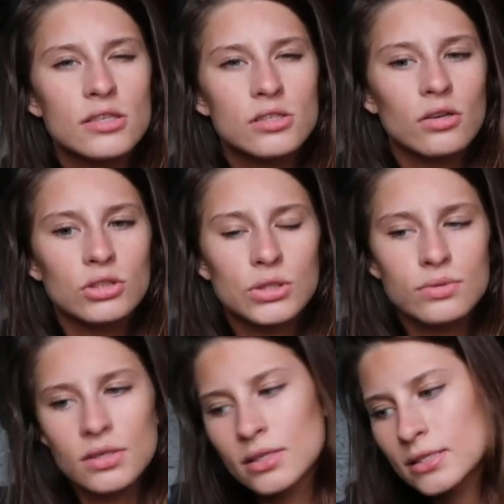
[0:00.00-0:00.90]
And so she
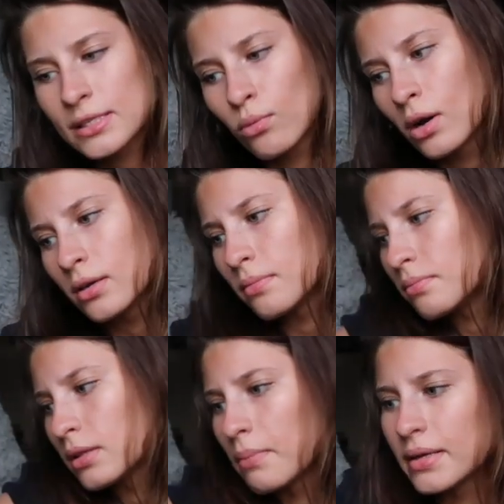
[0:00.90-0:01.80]
was going to see what
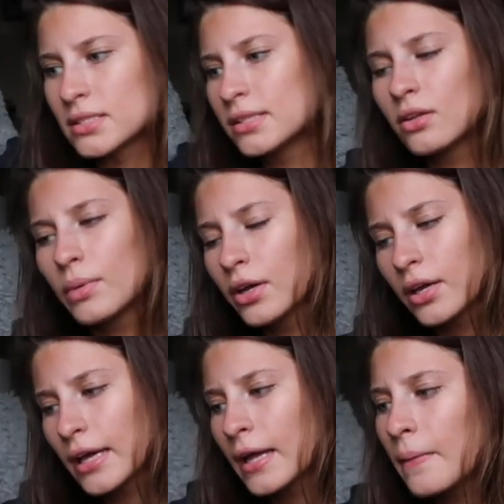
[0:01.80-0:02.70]
the best deal we
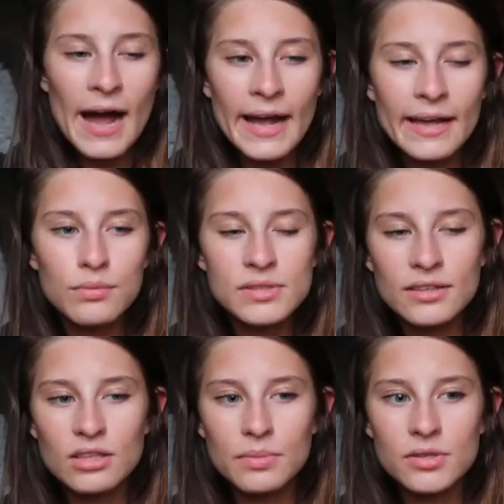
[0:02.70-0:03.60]
could get. I was
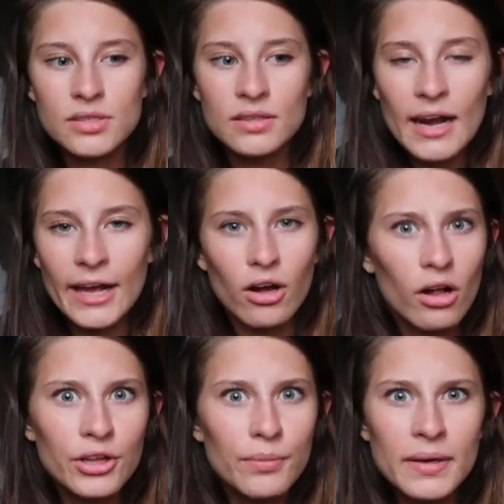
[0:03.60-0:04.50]
like to the person, can I
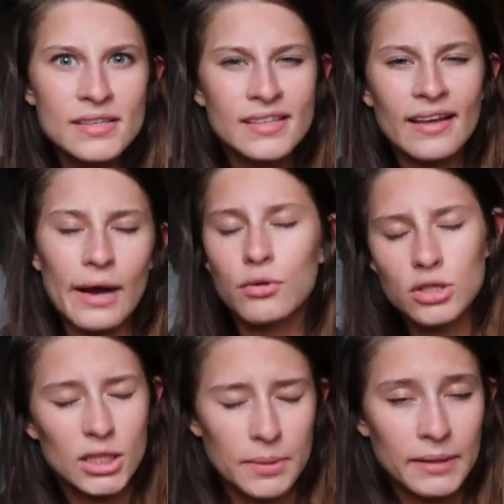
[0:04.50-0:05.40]
call you? Because like I want
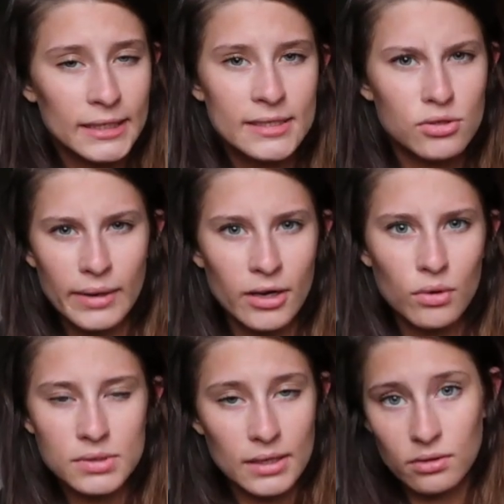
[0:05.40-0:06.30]
to talk to them at least so I
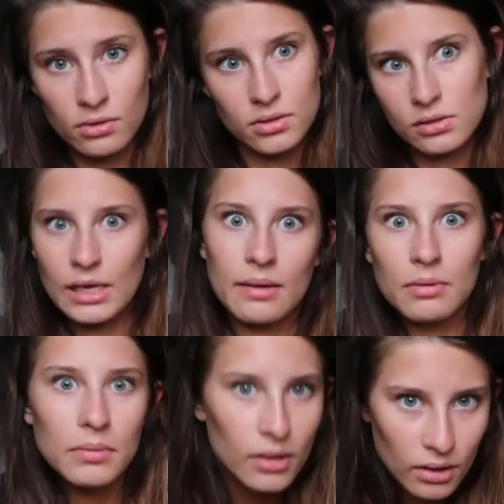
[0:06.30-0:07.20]
know it's like they're not
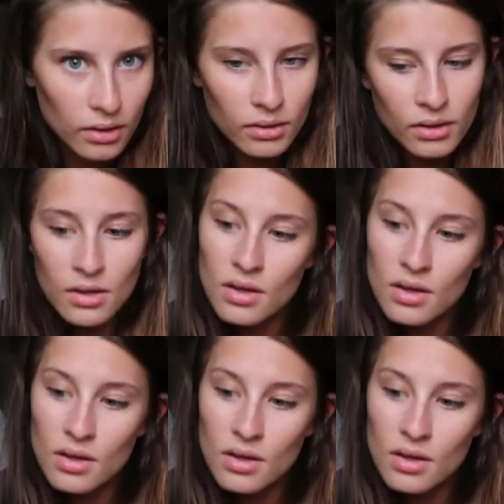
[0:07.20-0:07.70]
scamming me, you know?